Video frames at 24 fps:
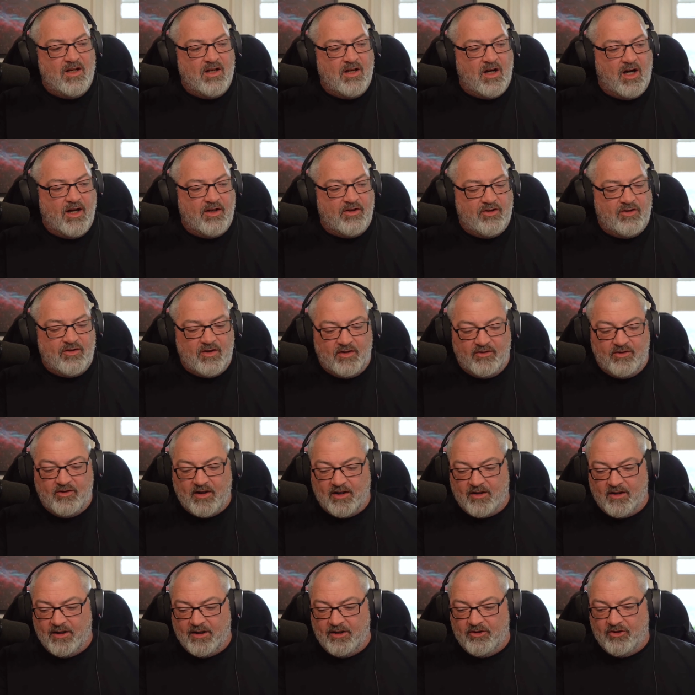I, I,
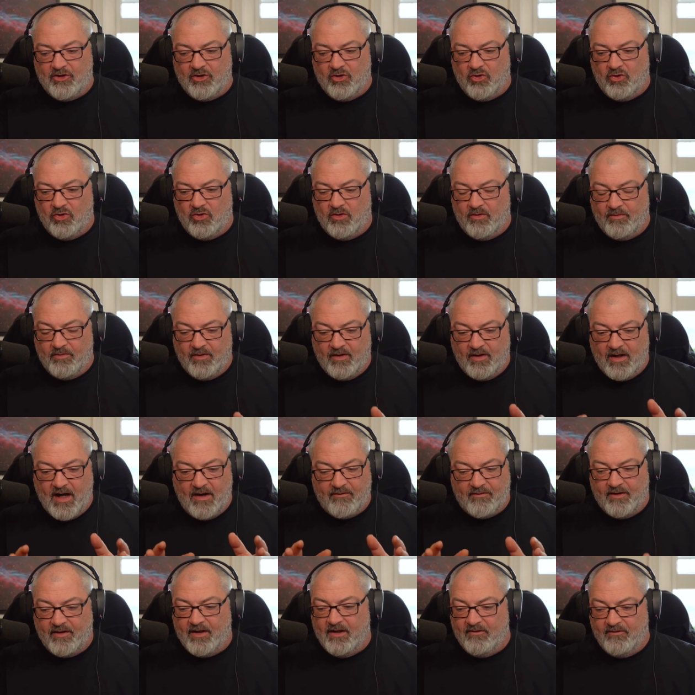suddenly saw
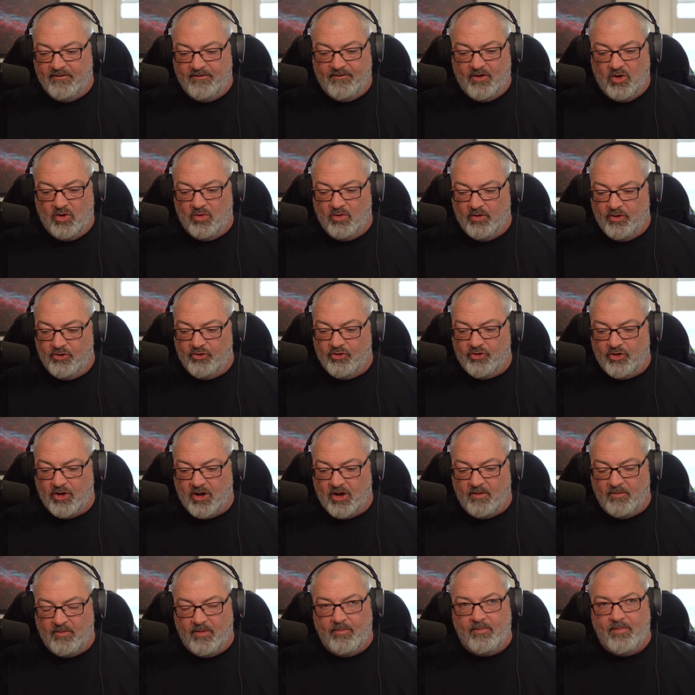everything fall and
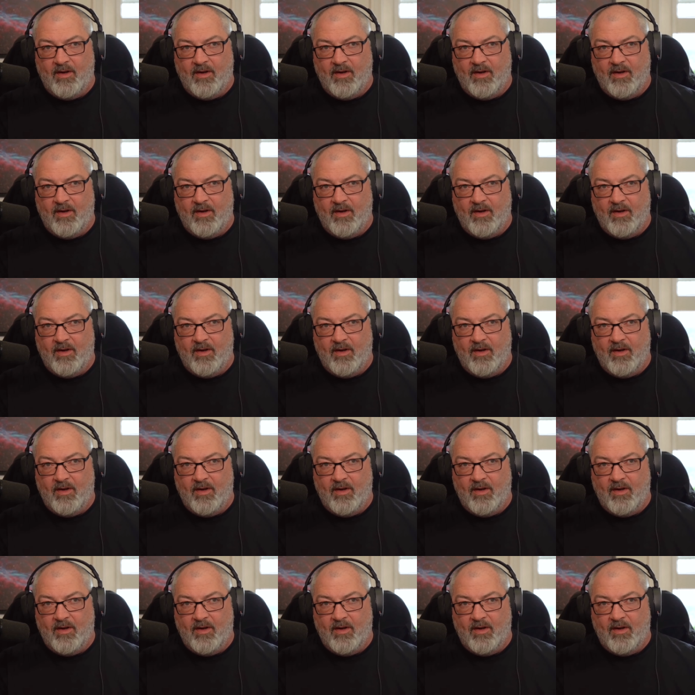drop,